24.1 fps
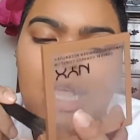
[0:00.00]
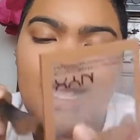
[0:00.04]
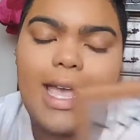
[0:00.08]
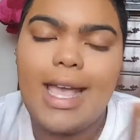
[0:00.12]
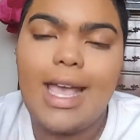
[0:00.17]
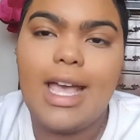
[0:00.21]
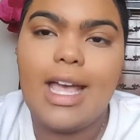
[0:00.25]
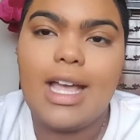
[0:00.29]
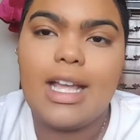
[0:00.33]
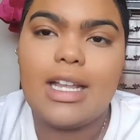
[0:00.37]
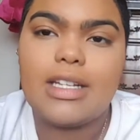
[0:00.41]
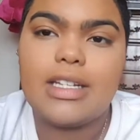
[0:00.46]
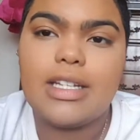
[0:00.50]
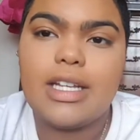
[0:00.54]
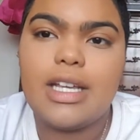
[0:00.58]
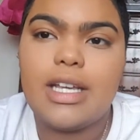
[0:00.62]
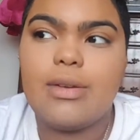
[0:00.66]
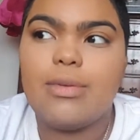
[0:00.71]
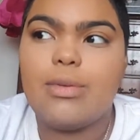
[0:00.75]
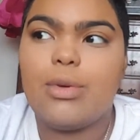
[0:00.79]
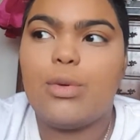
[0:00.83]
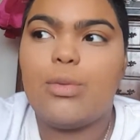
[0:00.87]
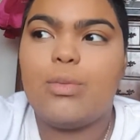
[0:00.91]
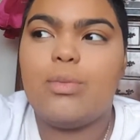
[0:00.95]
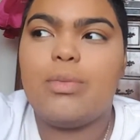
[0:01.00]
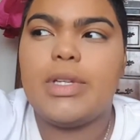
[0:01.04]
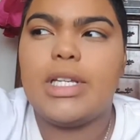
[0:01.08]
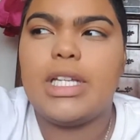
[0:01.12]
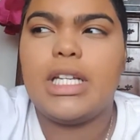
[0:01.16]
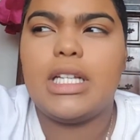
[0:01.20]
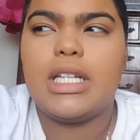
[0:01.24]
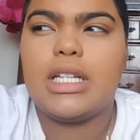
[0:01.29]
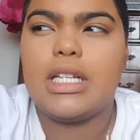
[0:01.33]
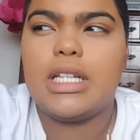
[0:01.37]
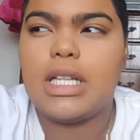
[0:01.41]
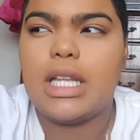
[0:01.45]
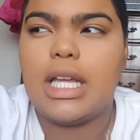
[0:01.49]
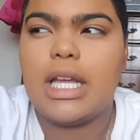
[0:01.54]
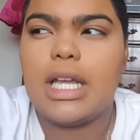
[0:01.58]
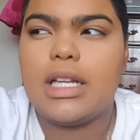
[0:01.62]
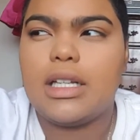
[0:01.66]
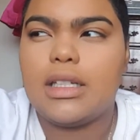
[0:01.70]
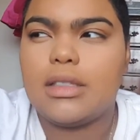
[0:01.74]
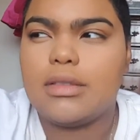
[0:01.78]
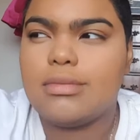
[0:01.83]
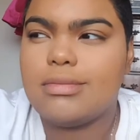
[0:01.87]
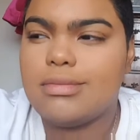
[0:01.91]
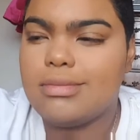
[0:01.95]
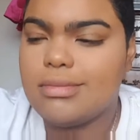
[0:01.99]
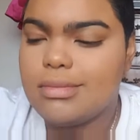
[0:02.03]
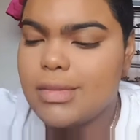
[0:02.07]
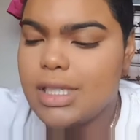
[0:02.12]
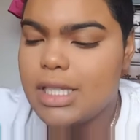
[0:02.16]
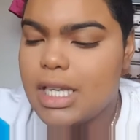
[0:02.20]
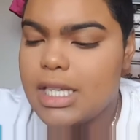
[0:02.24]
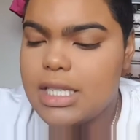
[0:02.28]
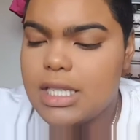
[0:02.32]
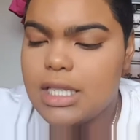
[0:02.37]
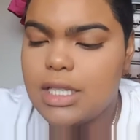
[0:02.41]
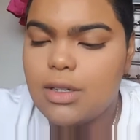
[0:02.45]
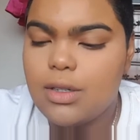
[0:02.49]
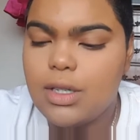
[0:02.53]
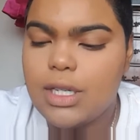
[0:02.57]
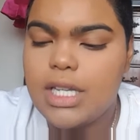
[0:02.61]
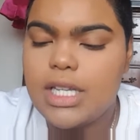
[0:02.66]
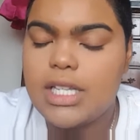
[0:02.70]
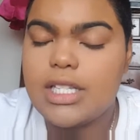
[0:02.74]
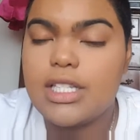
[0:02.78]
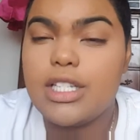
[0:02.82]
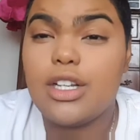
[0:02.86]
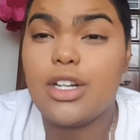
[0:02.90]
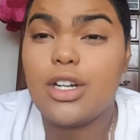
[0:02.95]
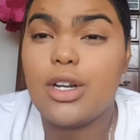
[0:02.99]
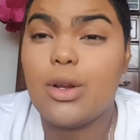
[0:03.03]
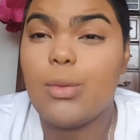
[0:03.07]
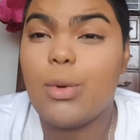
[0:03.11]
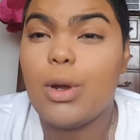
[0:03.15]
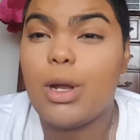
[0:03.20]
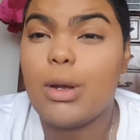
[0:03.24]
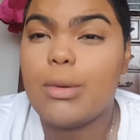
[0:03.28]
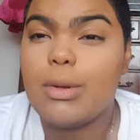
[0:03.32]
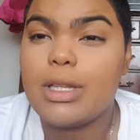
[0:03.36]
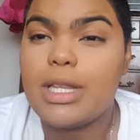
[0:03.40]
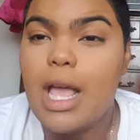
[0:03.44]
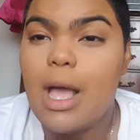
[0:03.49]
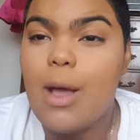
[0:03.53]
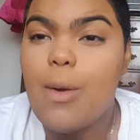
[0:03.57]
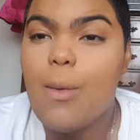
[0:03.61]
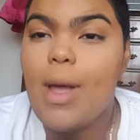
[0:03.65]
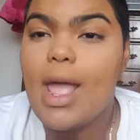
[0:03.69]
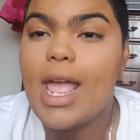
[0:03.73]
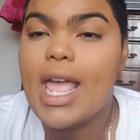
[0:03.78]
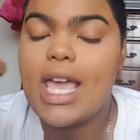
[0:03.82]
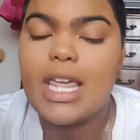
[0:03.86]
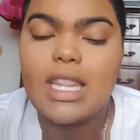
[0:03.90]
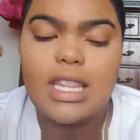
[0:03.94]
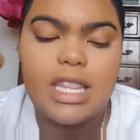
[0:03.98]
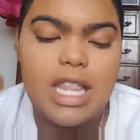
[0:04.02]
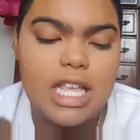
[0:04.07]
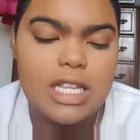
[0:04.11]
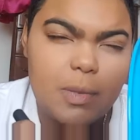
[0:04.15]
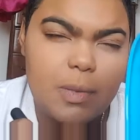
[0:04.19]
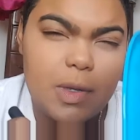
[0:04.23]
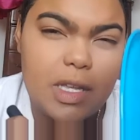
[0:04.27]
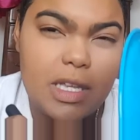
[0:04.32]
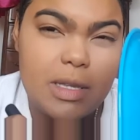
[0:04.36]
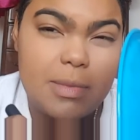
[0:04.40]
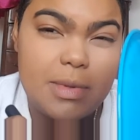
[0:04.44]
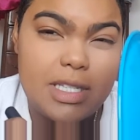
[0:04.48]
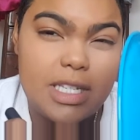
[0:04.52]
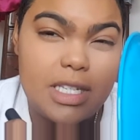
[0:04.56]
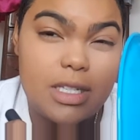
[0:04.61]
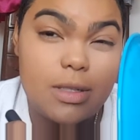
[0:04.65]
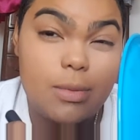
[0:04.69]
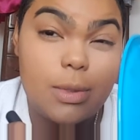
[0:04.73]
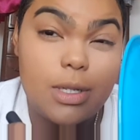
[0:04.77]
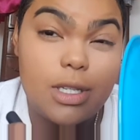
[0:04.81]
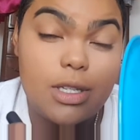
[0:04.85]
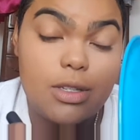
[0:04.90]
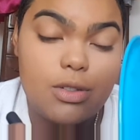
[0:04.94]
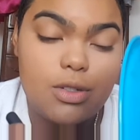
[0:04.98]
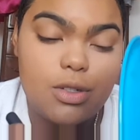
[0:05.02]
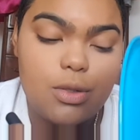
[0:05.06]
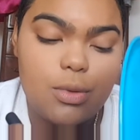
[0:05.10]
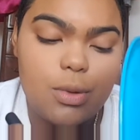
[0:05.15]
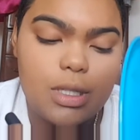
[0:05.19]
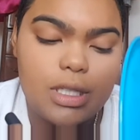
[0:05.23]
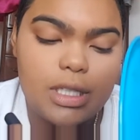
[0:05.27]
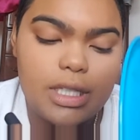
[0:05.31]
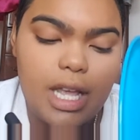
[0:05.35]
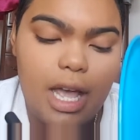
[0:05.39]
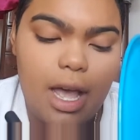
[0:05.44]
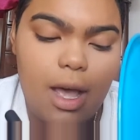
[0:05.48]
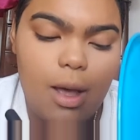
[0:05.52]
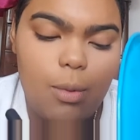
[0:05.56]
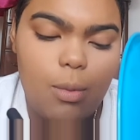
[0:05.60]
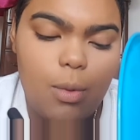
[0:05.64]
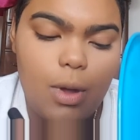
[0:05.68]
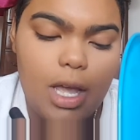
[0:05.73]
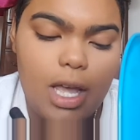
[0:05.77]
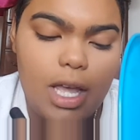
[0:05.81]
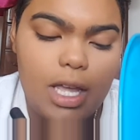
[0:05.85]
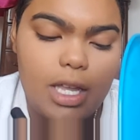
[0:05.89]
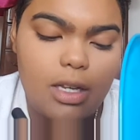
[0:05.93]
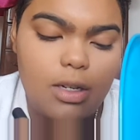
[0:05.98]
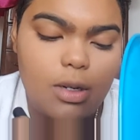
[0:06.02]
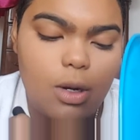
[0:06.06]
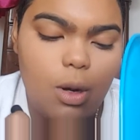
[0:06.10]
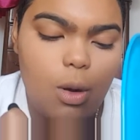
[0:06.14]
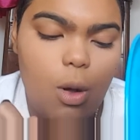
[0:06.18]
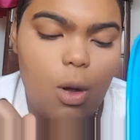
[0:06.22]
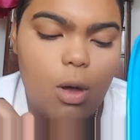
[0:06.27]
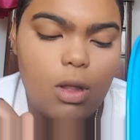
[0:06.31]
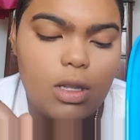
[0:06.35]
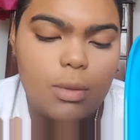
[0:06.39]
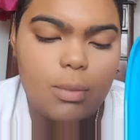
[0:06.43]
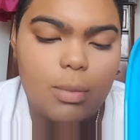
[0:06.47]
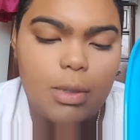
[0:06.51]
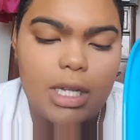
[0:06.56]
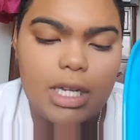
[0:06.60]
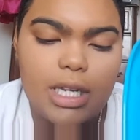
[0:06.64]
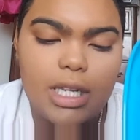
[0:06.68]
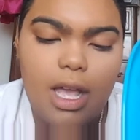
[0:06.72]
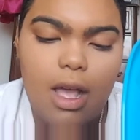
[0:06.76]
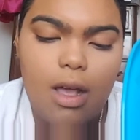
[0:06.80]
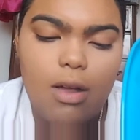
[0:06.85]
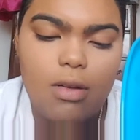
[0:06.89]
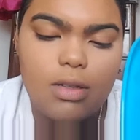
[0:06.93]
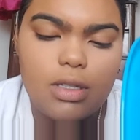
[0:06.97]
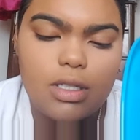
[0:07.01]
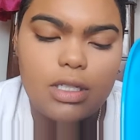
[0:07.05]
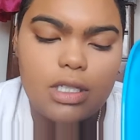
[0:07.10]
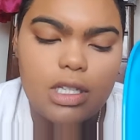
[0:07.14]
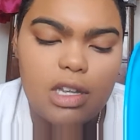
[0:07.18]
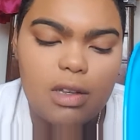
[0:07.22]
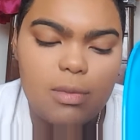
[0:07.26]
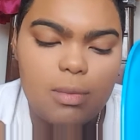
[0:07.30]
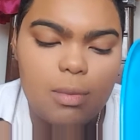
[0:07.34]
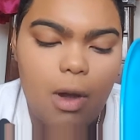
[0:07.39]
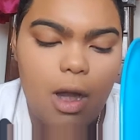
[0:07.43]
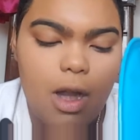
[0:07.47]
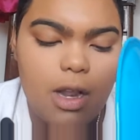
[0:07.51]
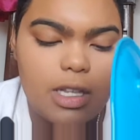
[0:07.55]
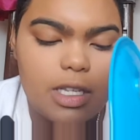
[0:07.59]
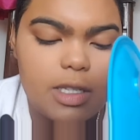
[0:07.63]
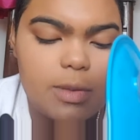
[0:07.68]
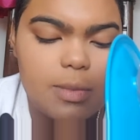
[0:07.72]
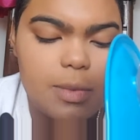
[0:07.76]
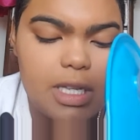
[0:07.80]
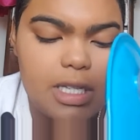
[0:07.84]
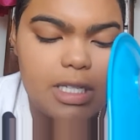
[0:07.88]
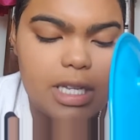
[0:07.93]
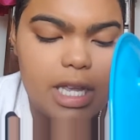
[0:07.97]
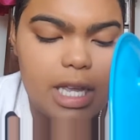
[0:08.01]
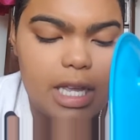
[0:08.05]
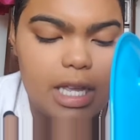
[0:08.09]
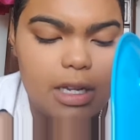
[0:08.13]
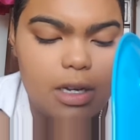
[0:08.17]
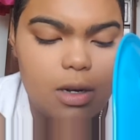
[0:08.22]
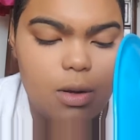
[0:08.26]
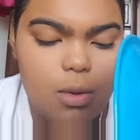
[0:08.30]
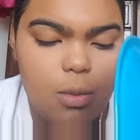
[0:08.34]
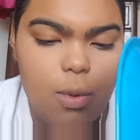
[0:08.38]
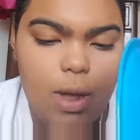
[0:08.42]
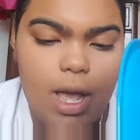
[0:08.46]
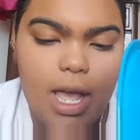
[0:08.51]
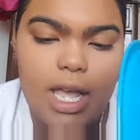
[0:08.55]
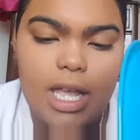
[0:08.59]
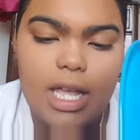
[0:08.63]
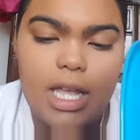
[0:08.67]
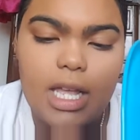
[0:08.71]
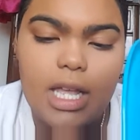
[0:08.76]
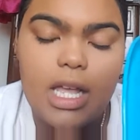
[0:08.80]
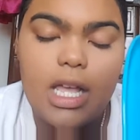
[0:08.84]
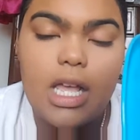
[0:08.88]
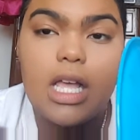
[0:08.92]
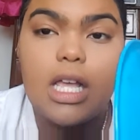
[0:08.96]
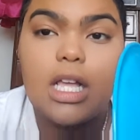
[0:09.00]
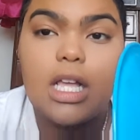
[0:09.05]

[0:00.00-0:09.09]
And it will be like, it's a little easier to work with that way and less pigmented when you do it that way. You know, all the blending out and stuff, product is being taken away.